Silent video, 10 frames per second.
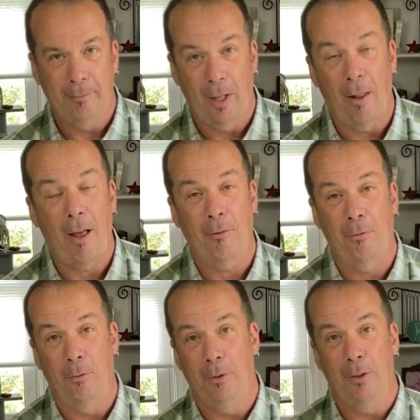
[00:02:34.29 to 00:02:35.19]
a lot of
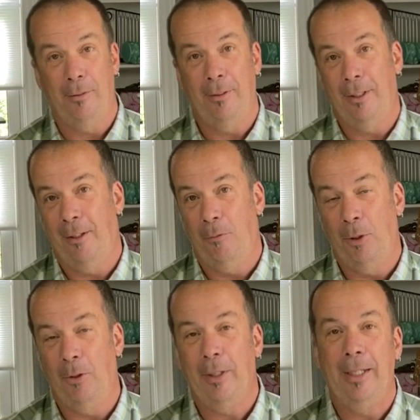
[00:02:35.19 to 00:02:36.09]
food. You,
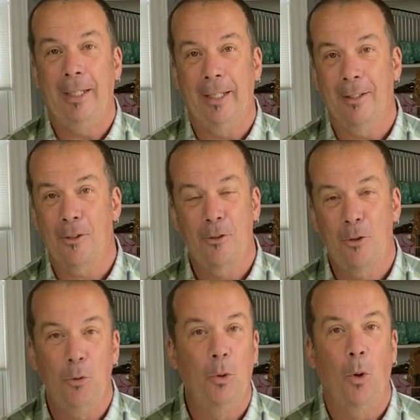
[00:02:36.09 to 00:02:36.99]
when you're eating it, it's
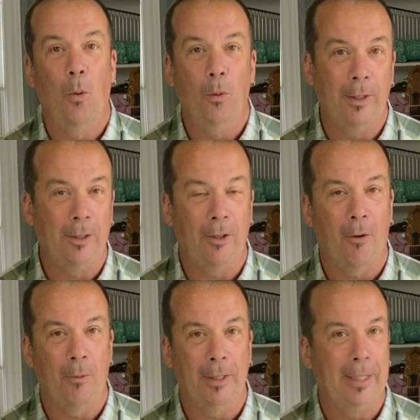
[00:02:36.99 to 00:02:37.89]
too cold and you're
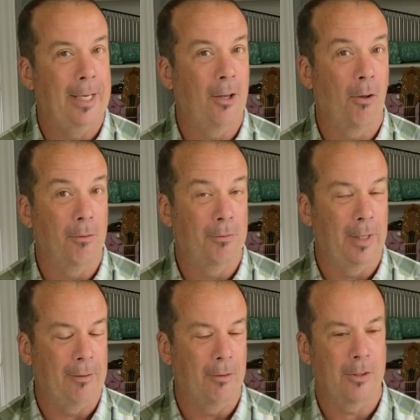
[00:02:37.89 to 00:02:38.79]
not really getting all the
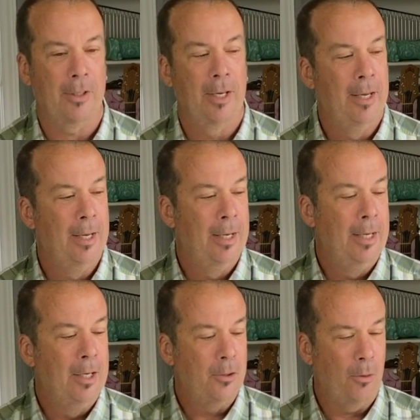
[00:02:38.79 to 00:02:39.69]
flavors.
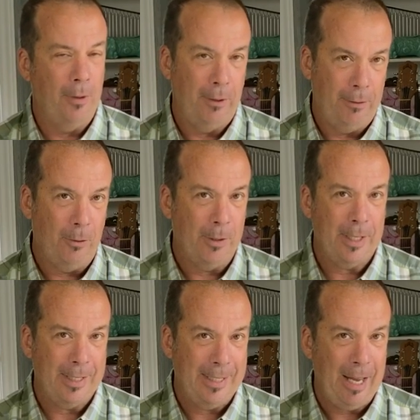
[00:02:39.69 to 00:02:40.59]
So th there is
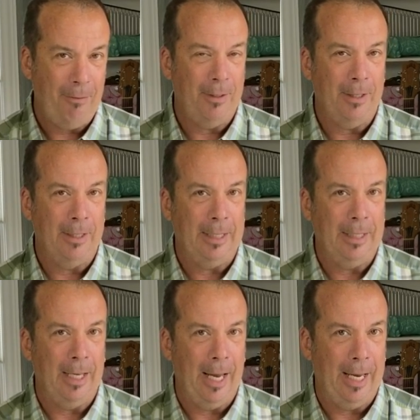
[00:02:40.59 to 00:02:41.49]

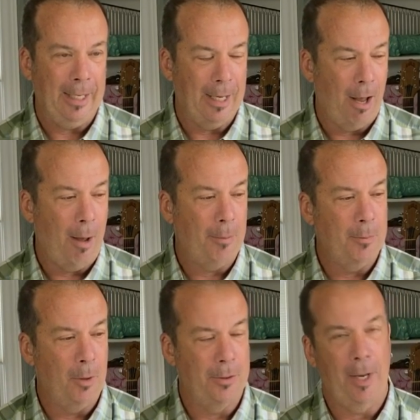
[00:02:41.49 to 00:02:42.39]
definitely a
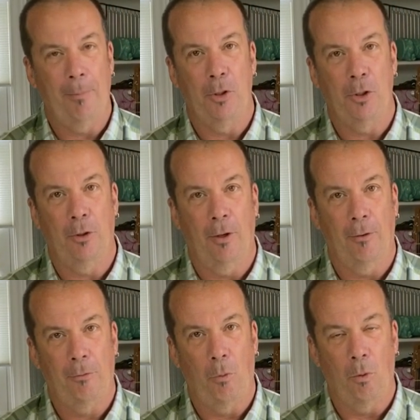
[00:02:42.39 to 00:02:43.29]
optimal temperature
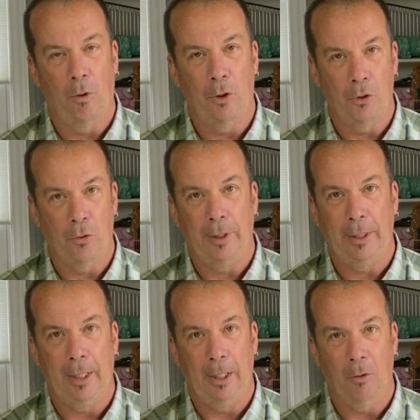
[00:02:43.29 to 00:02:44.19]
for
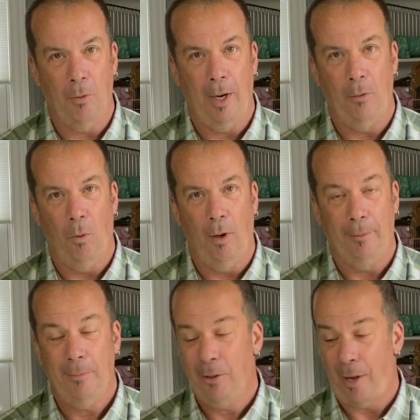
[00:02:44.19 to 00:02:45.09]
drinking red
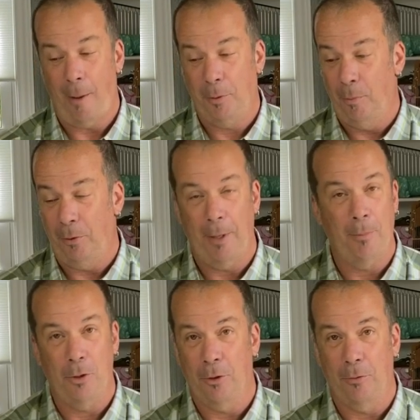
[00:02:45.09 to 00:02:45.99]
wine. There's optimal
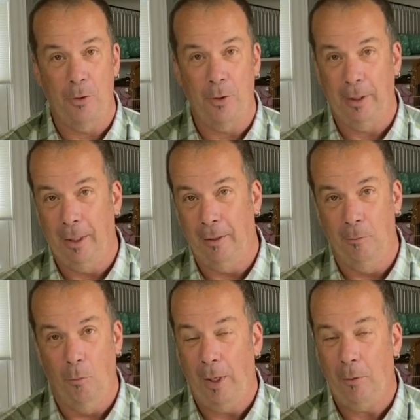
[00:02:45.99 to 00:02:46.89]
temperatures for
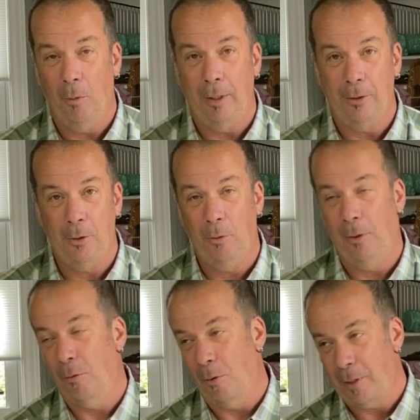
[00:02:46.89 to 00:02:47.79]
drinking white wine too,
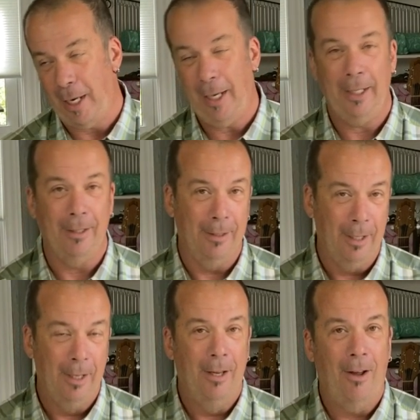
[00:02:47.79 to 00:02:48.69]
and rosé, and
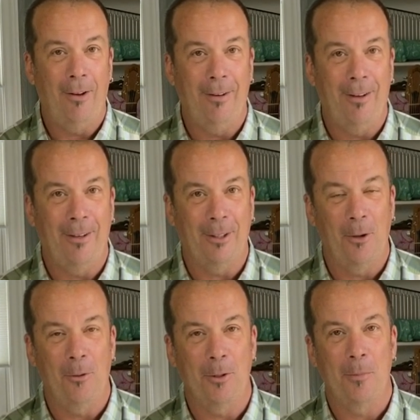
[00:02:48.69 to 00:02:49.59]
on and on it
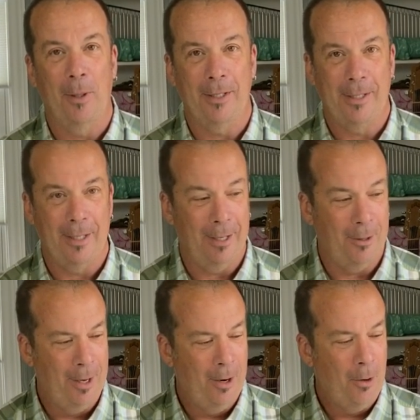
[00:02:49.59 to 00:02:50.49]
goes. But uh,
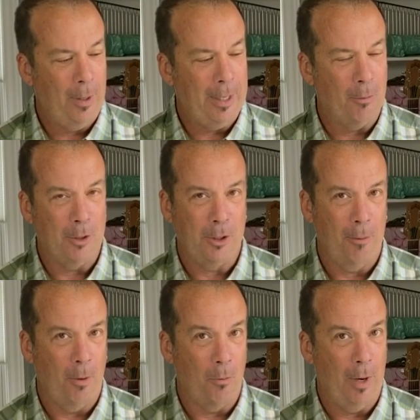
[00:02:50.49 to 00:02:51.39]
right now we're just
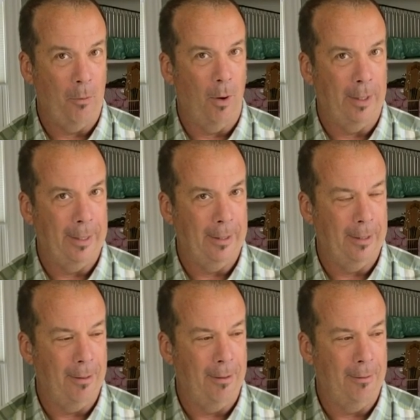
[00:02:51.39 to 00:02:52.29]
talking about red wine
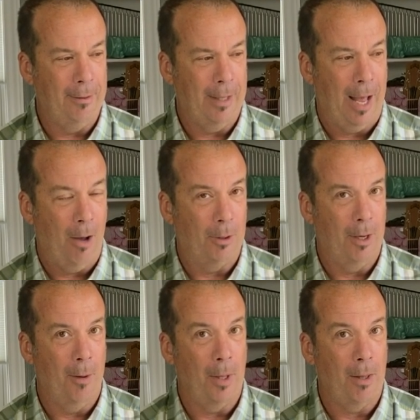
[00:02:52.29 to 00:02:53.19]
and how
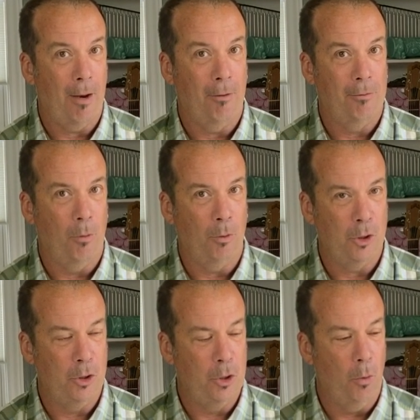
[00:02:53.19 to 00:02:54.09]
come a lot of
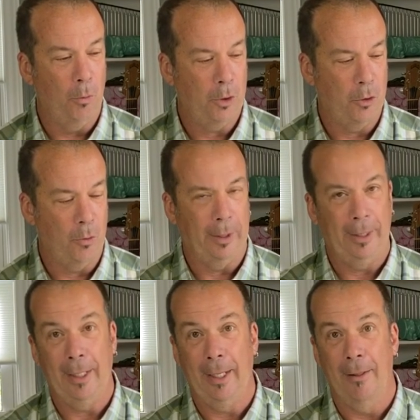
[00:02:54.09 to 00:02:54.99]
folks don't drink
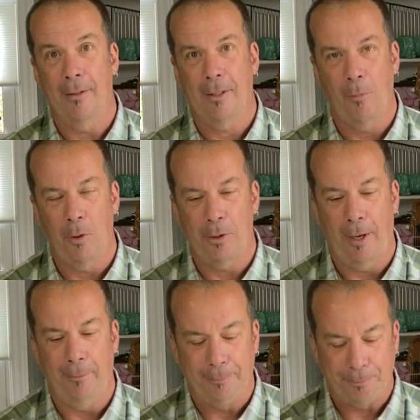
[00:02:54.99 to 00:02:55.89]
it in the
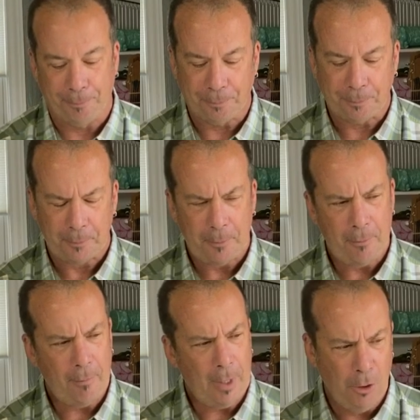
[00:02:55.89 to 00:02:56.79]
summertime.
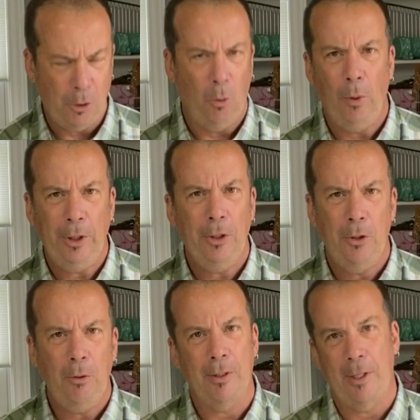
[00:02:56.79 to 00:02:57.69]
So what do you
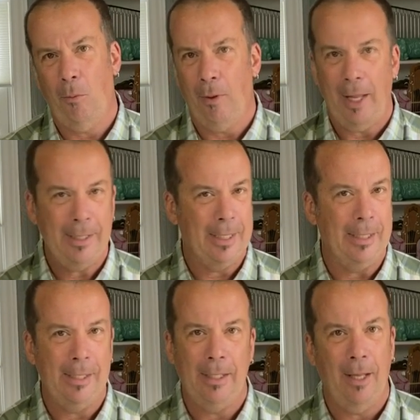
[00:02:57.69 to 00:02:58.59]
do? You say, well, that's
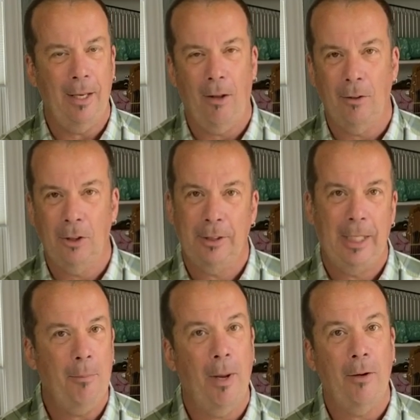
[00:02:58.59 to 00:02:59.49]
easy. Then I'll just
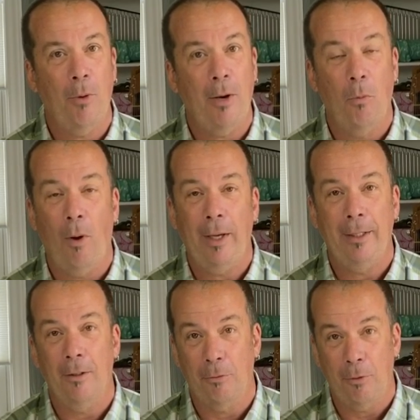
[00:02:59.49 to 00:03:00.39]
keep my red wine
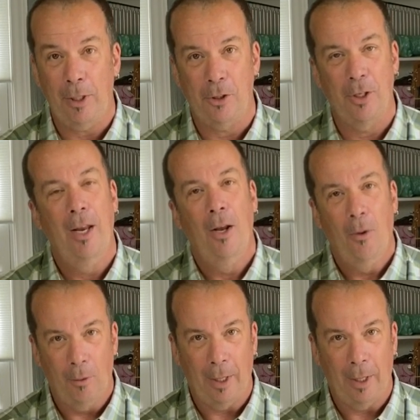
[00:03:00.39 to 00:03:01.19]
in the fridge. Well,